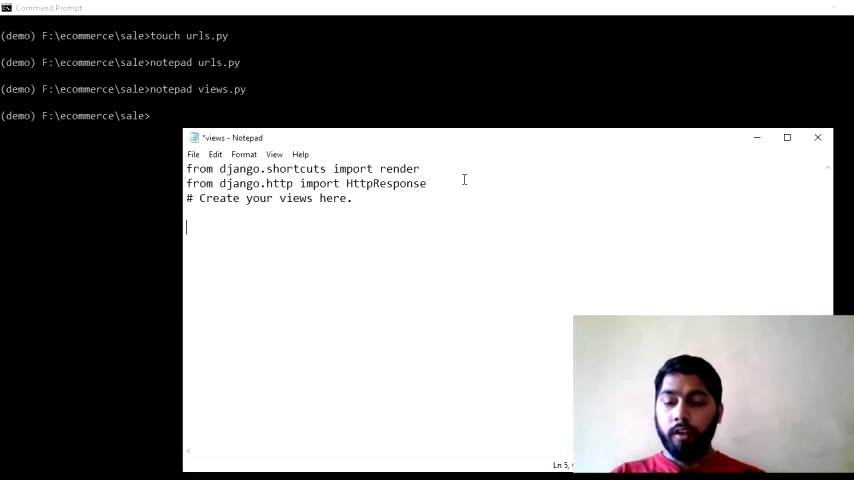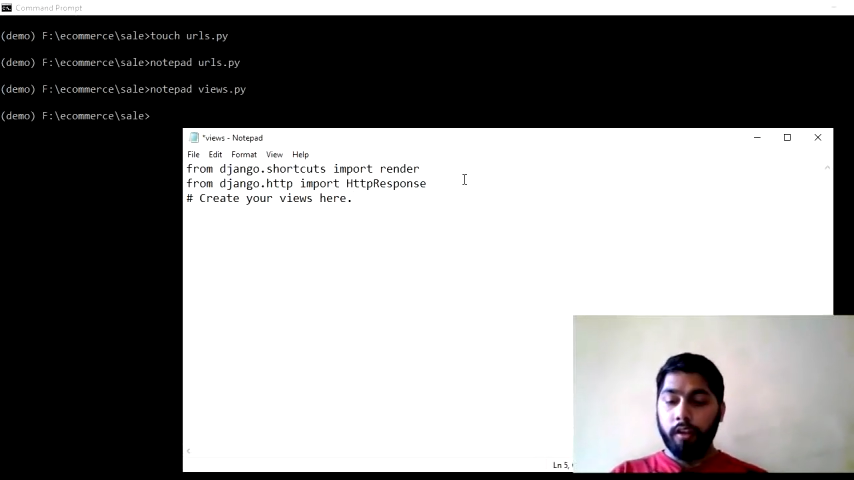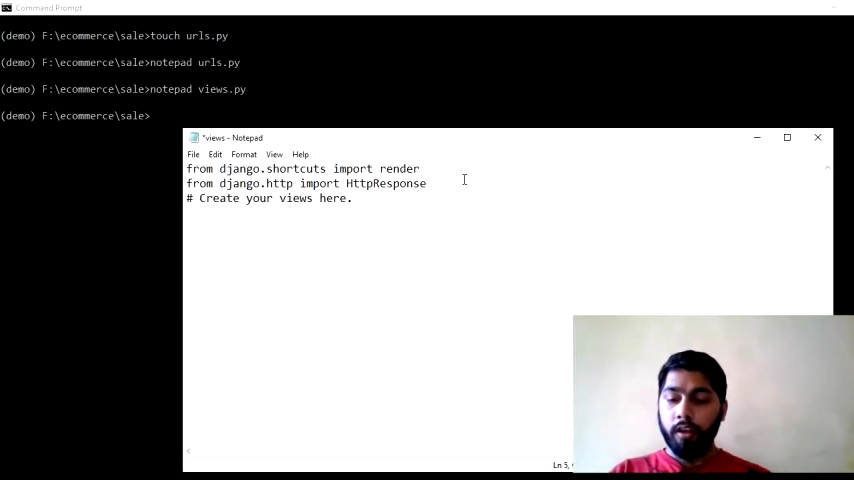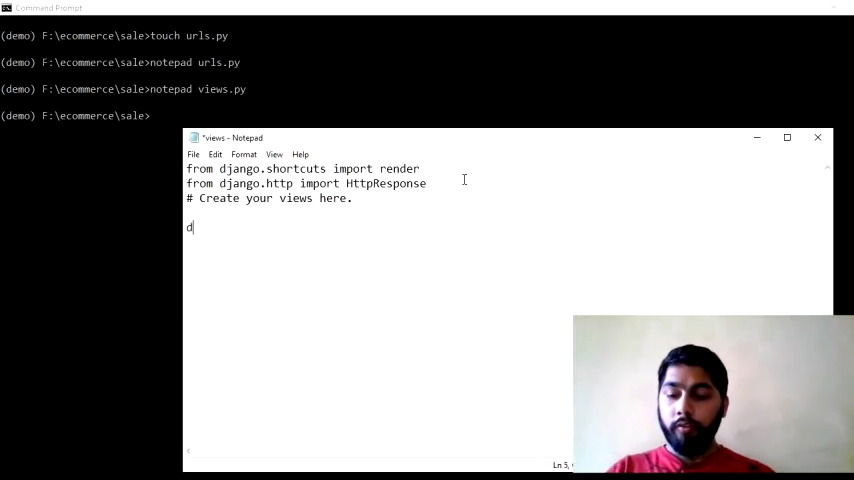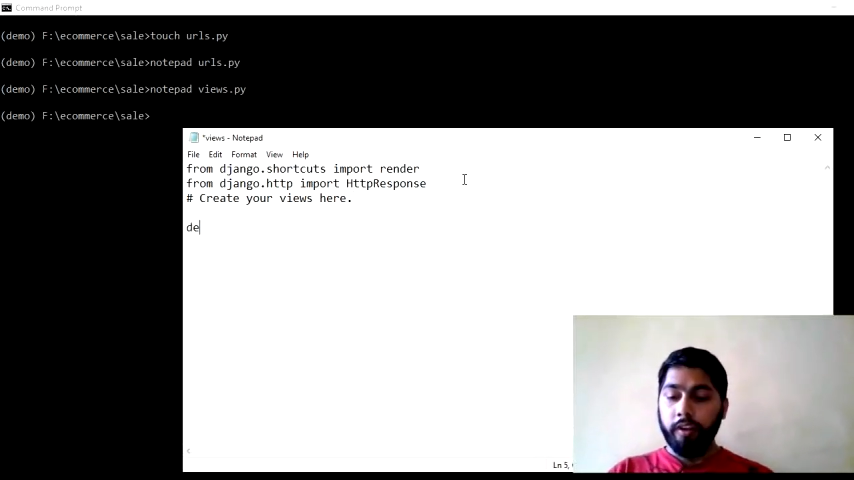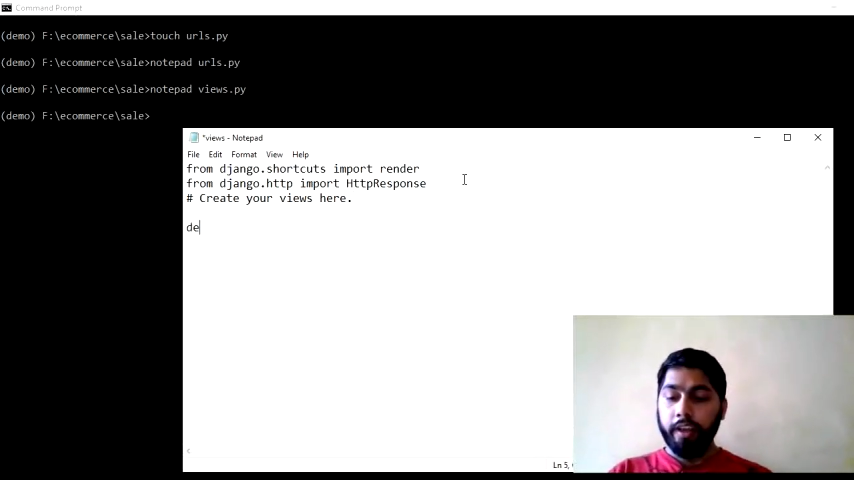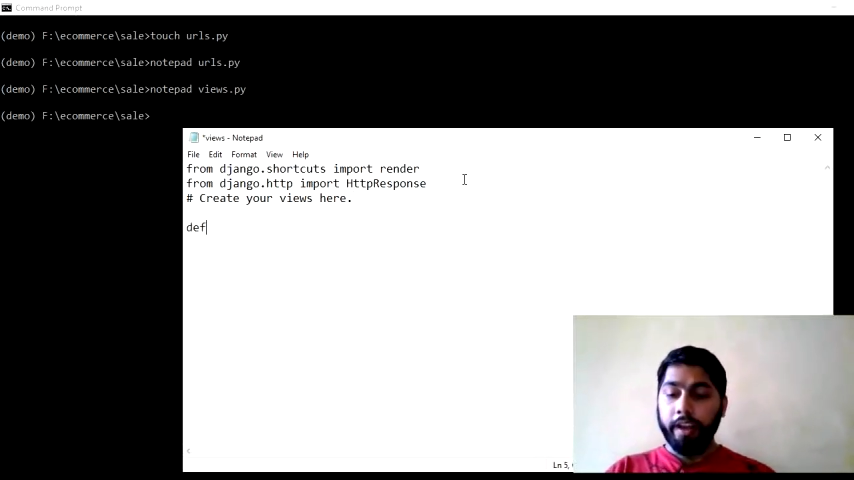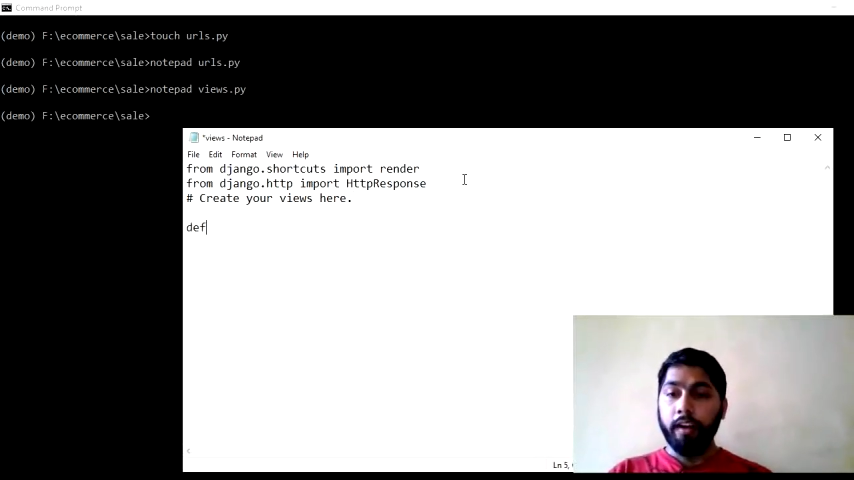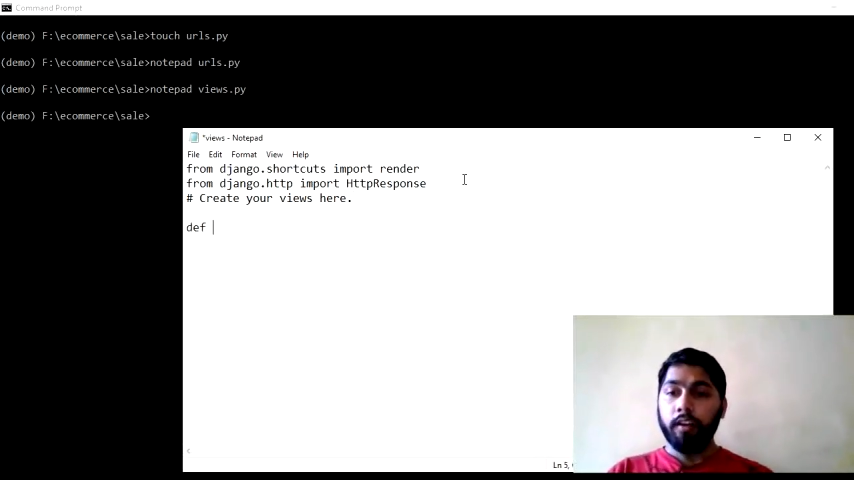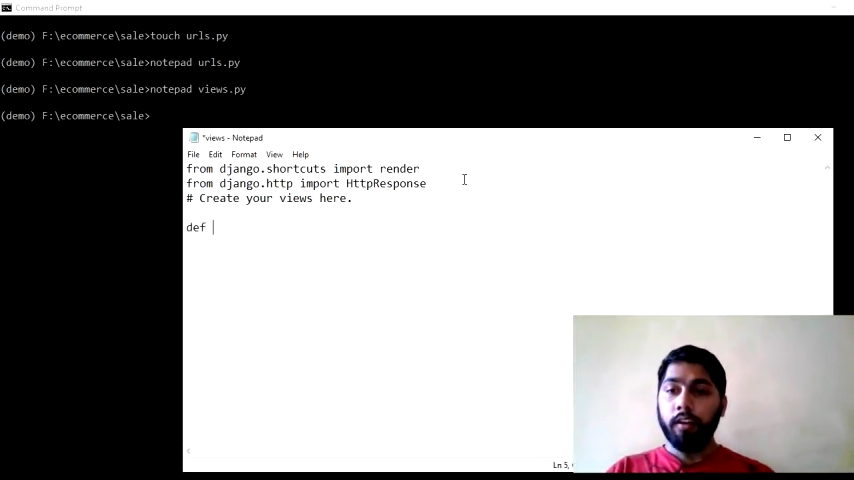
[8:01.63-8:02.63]
Here we
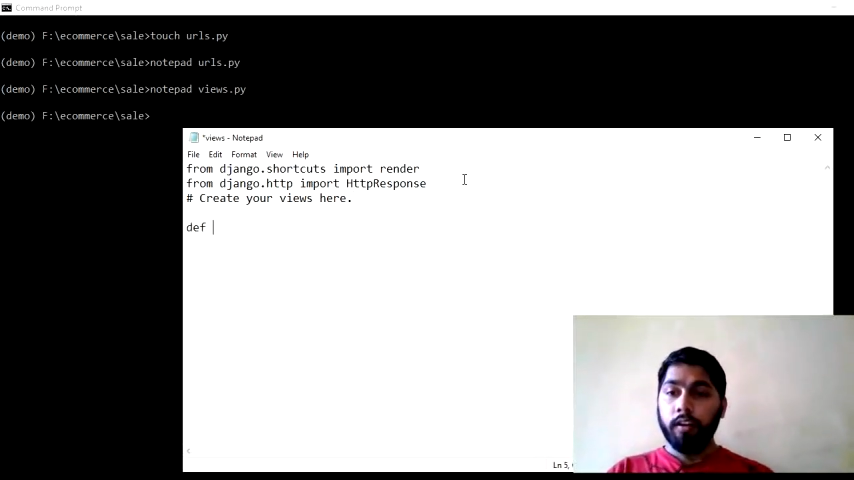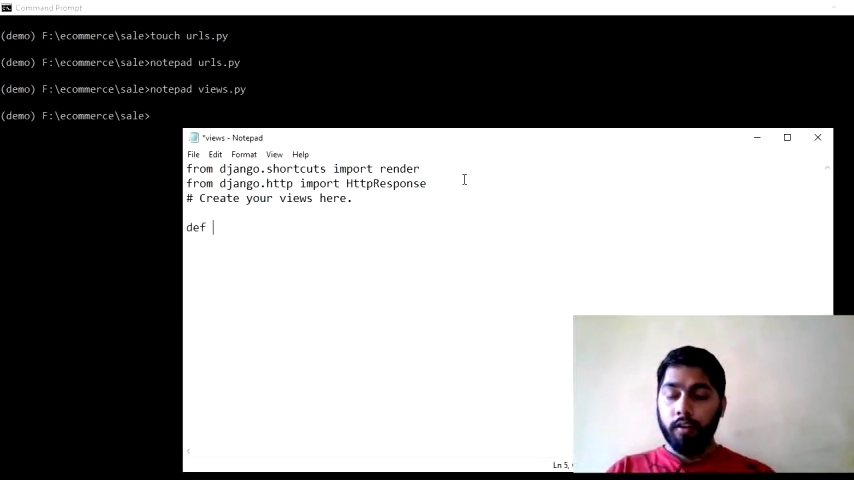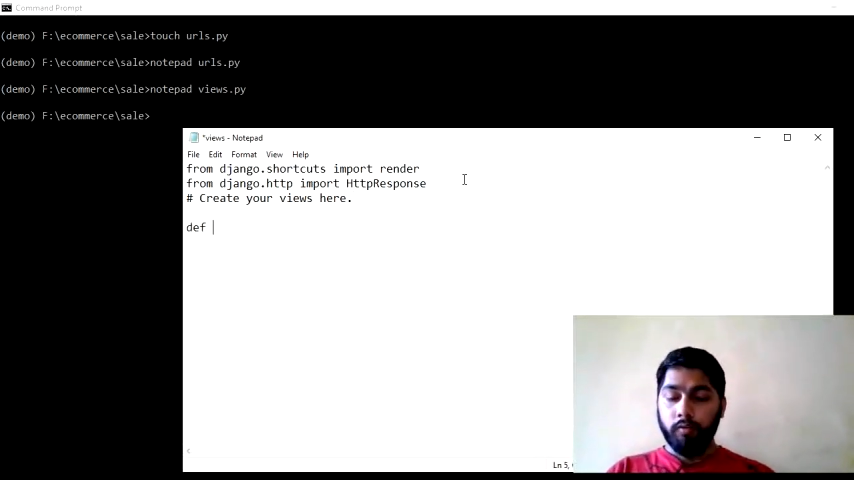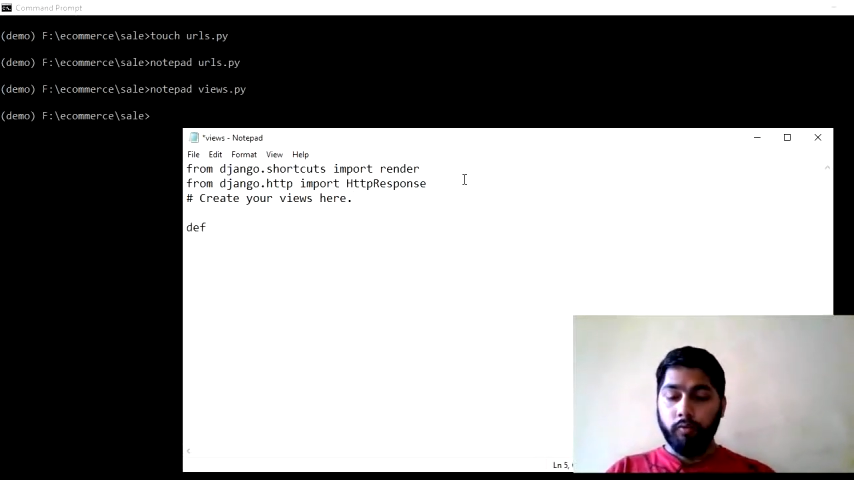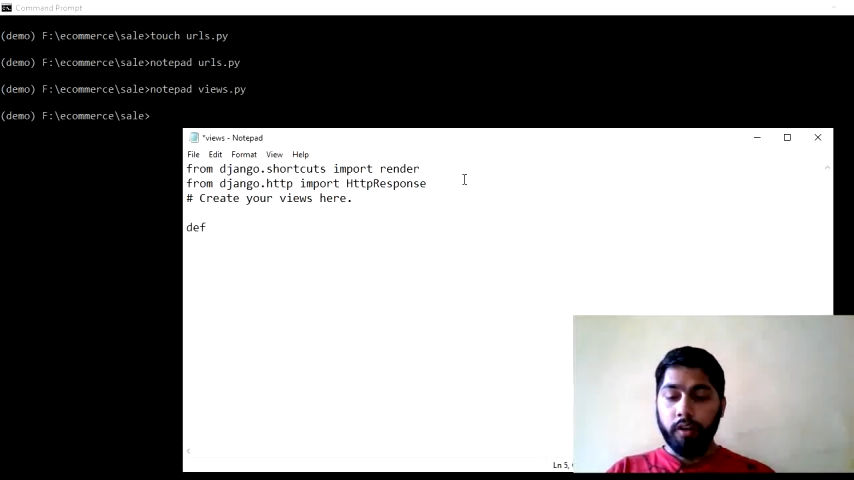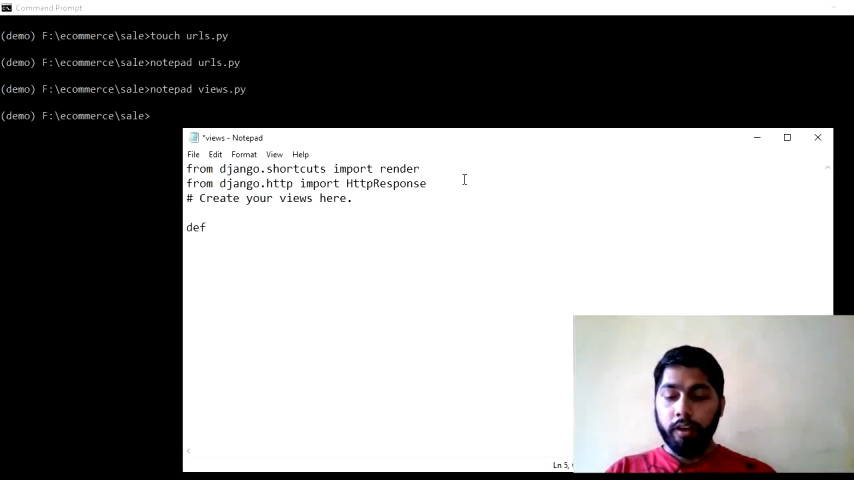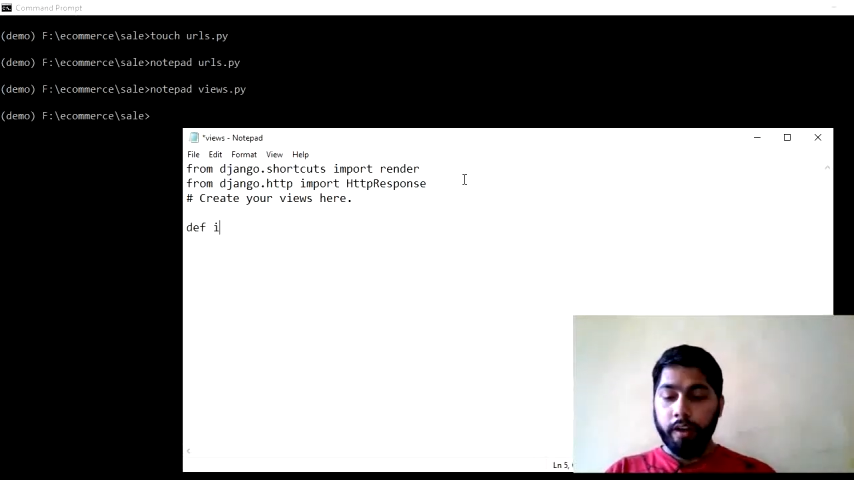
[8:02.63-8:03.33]
create one